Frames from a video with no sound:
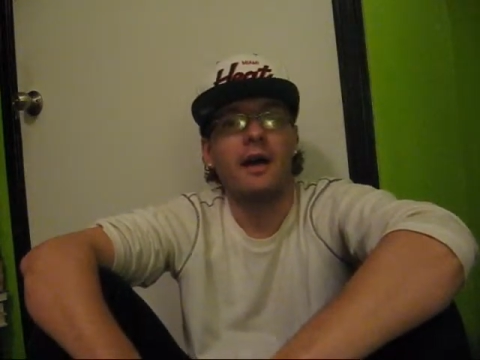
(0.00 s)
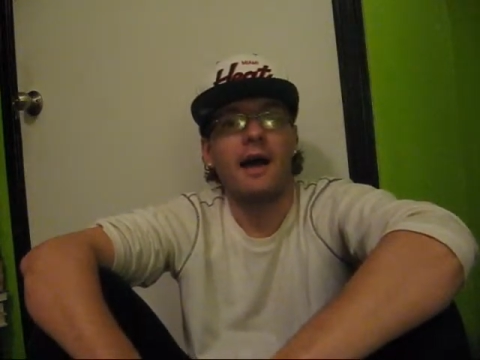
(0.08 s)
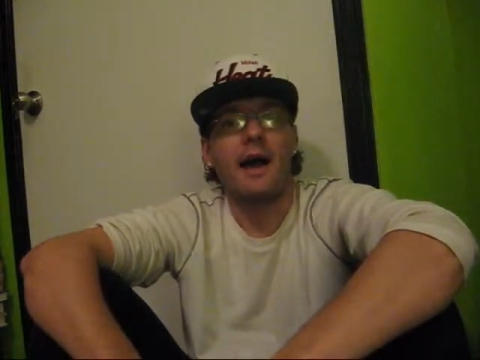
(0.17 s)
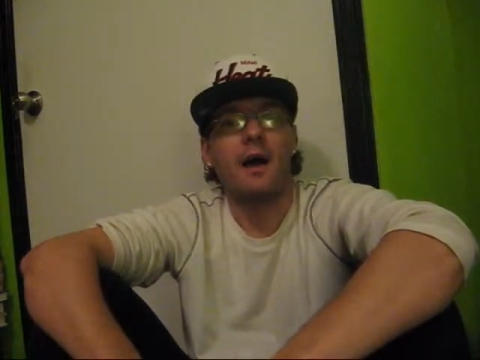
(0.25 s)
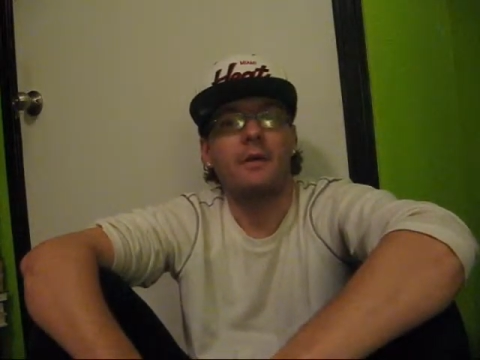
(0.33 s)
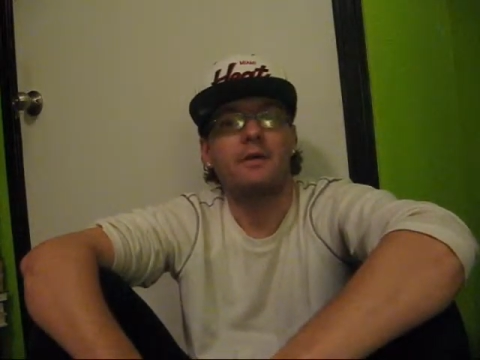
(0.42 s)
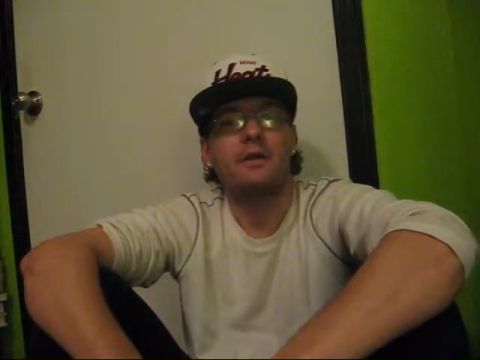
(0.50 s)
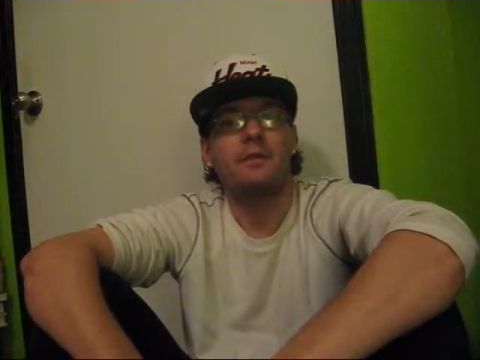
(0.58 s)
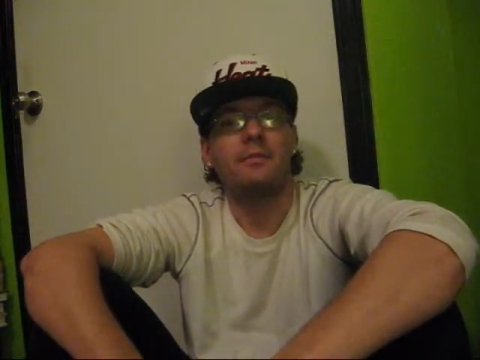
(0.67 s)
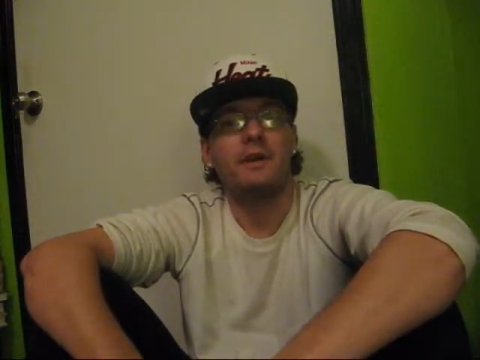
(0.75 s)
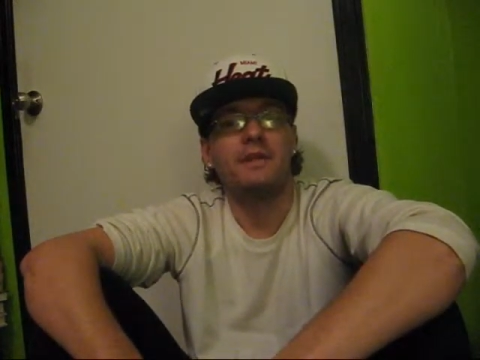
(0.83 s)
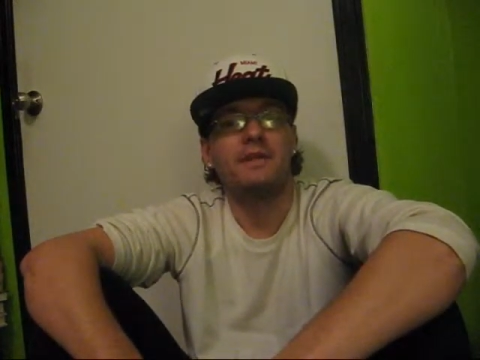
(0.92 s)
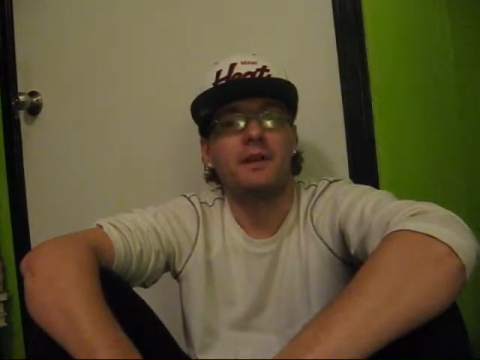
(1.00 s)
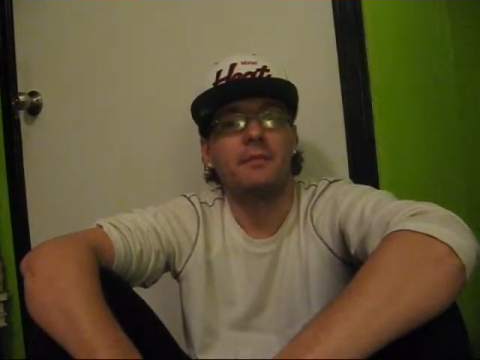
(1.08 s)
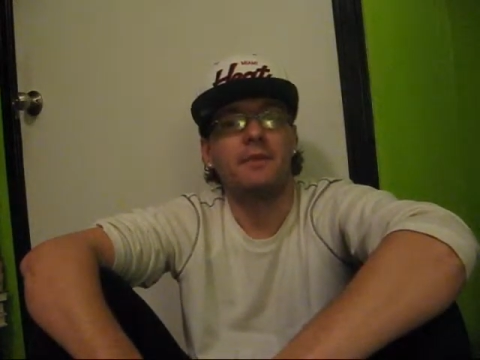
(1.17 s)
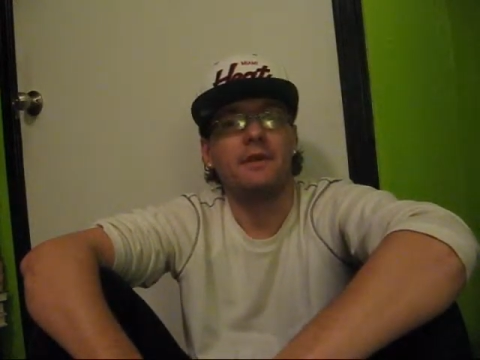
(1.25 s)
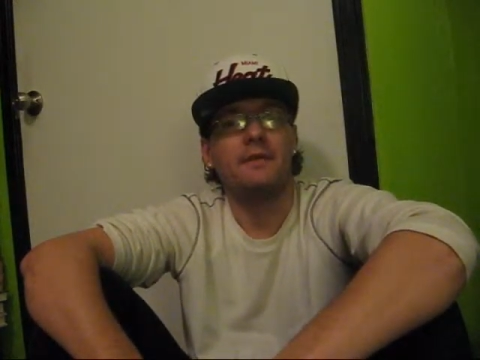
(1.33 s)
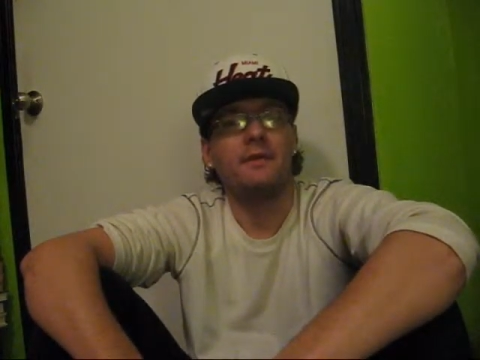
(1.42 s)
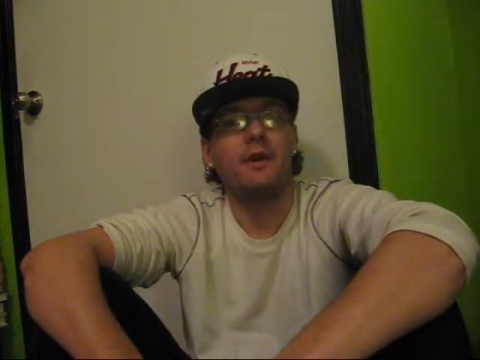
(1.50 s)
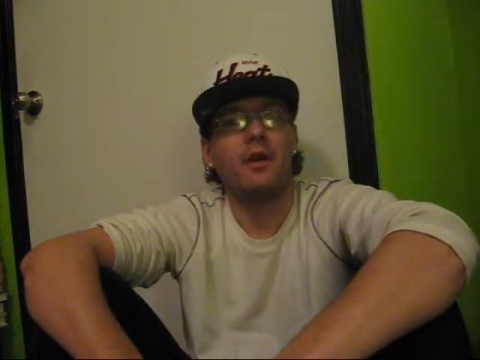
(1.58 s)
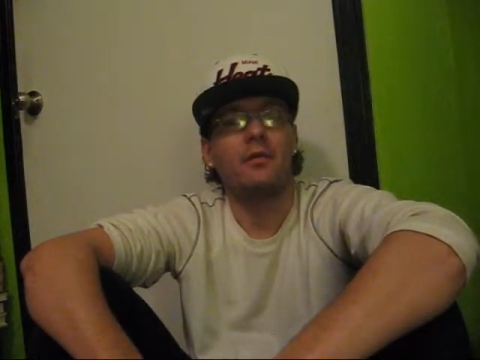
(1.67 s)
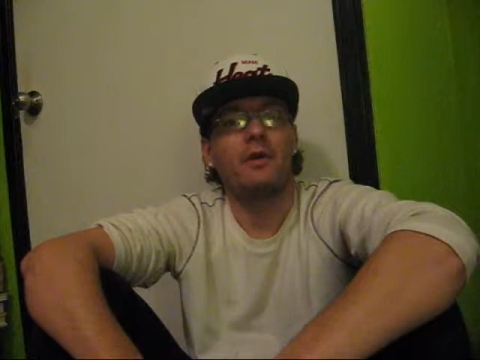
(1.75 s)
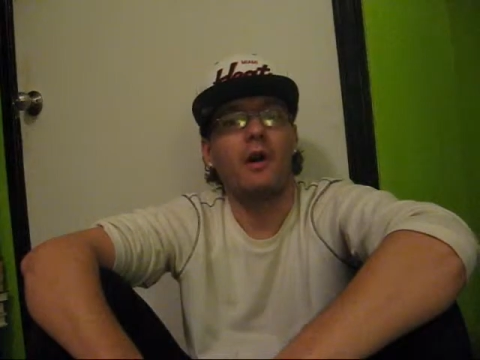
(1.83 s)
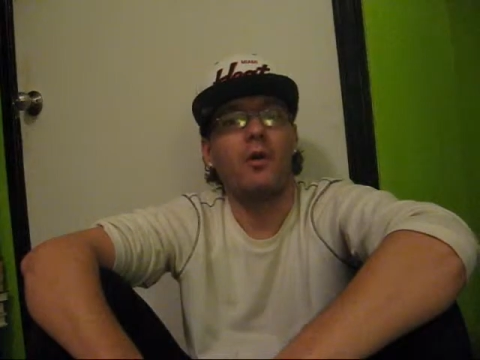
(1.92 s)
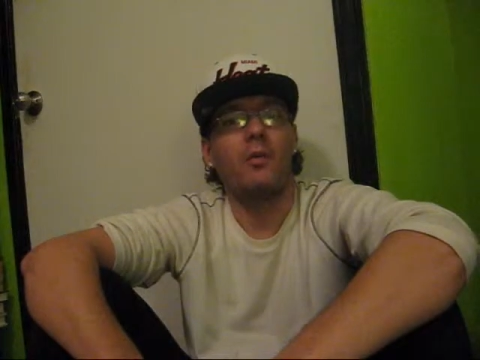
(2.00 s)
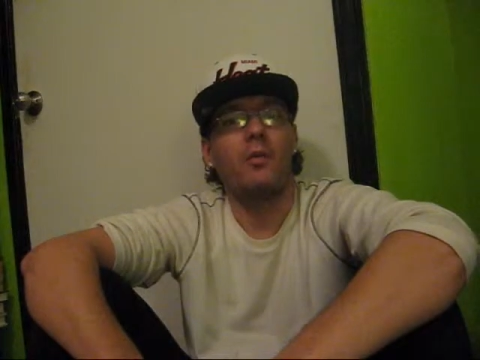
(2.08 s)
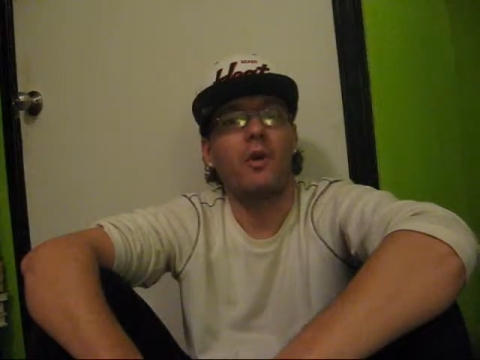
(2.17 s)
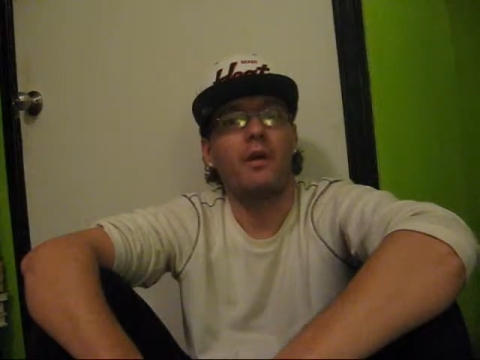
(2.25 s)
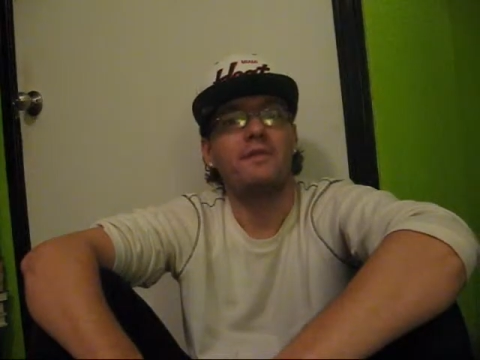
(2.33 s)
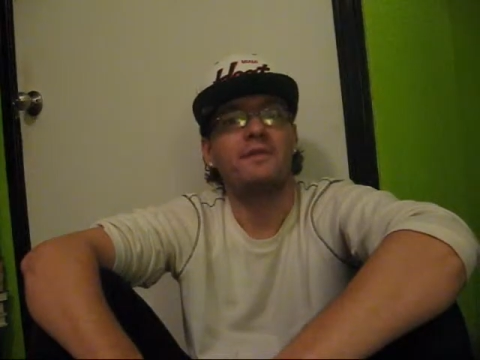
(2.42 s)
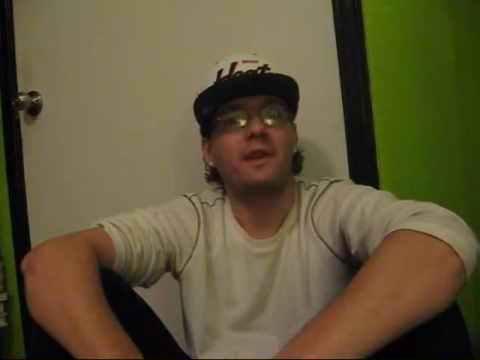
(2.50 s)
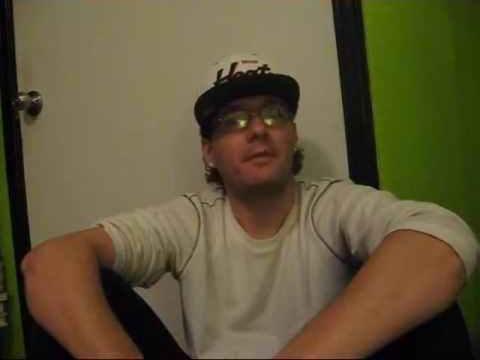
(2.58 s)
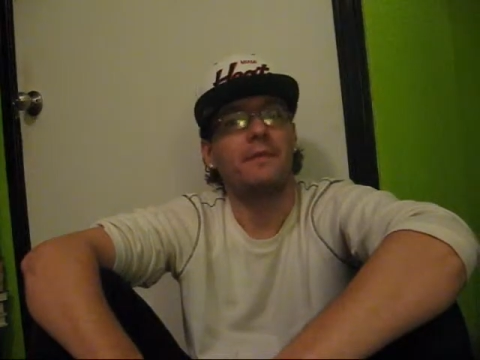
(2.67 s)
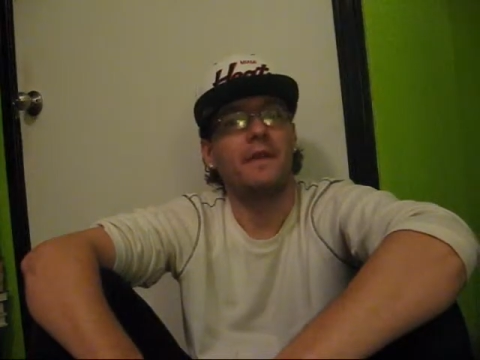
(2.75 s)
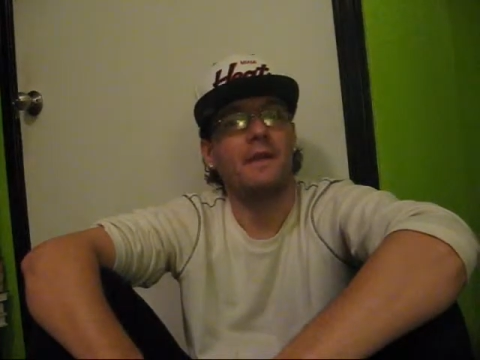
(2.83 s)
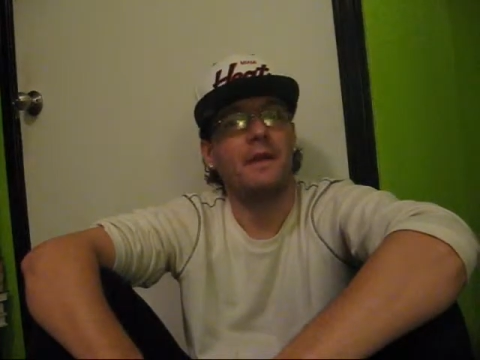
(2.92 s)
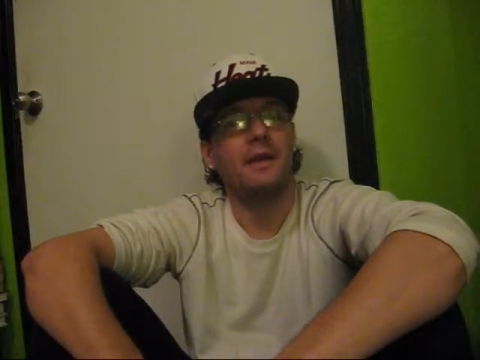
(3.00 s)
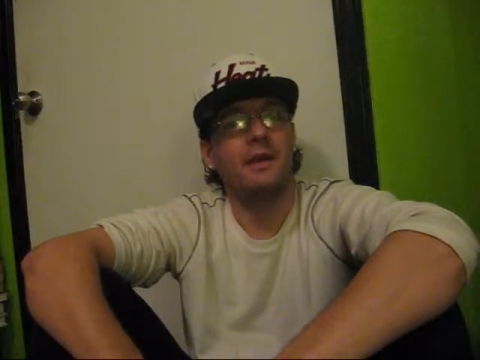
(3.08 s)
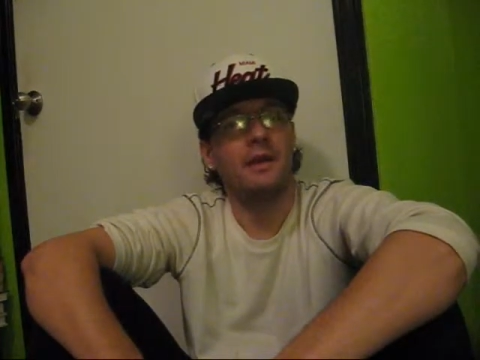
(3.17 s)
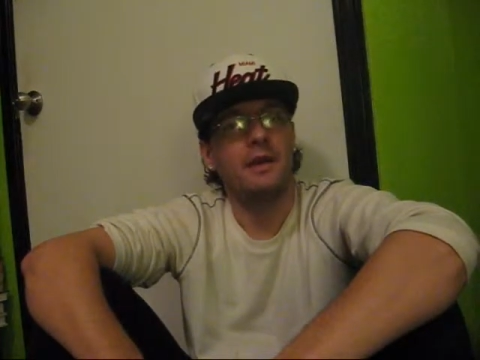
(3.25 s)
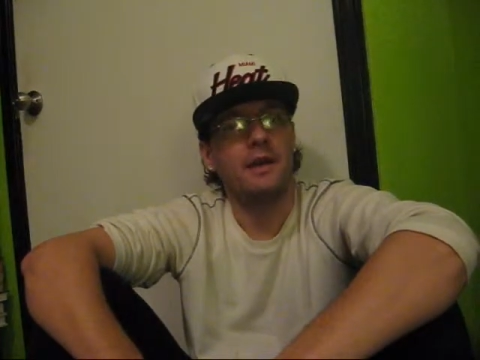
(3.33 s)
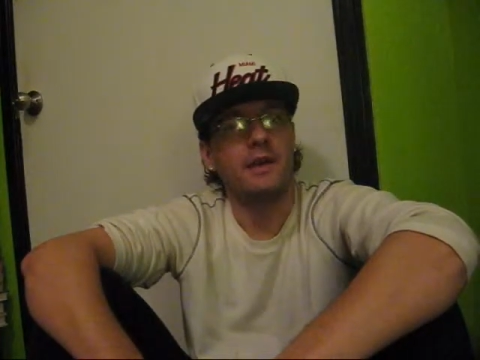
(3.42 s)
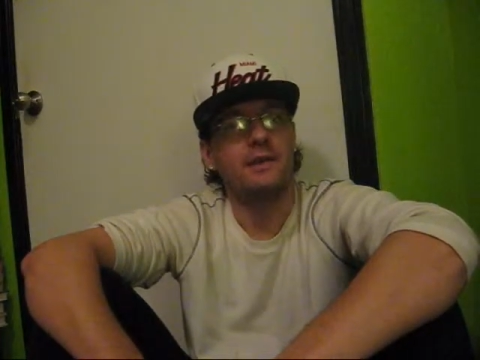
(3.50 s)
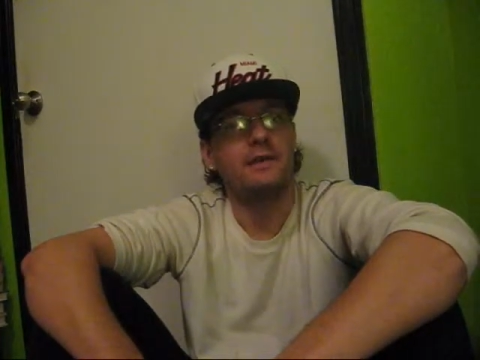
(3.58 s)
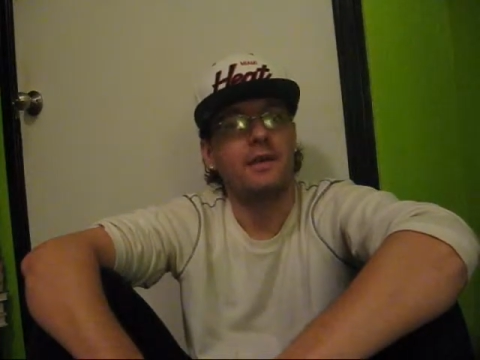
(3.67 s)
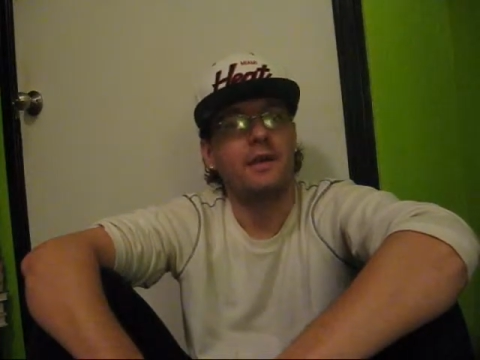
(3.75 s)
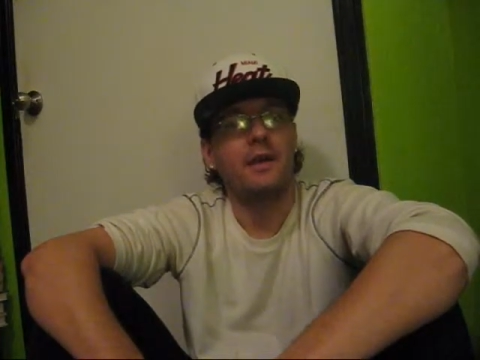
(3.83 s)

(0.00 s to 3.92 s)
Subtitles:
How are you going to beat something if you don't know what something is?